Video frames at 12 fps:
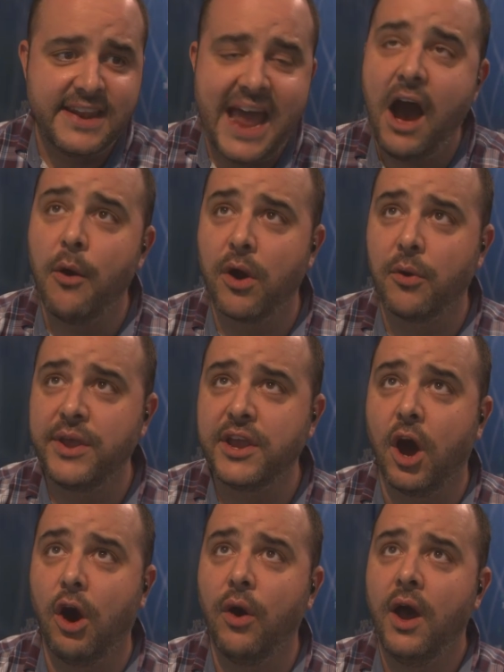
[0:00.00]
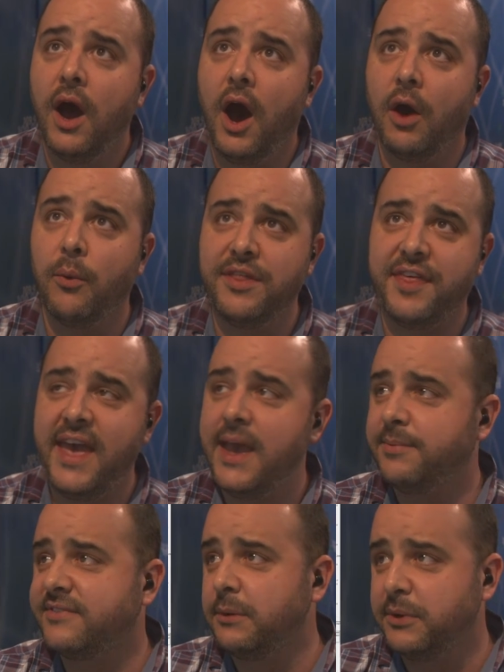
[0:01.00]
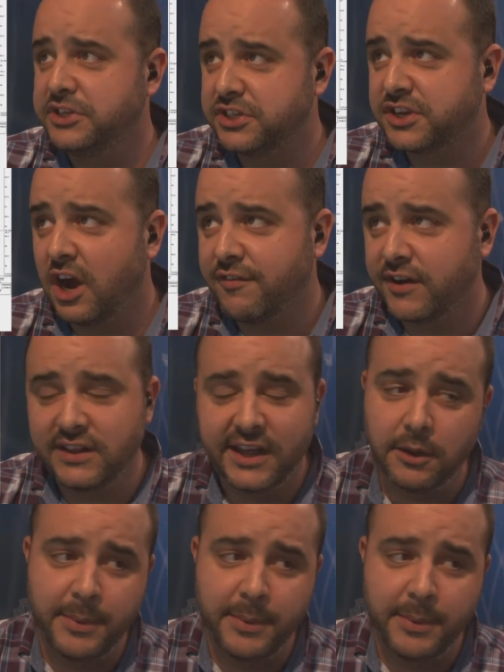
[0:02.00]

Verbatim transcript: now where we go with AMC. We just covered a little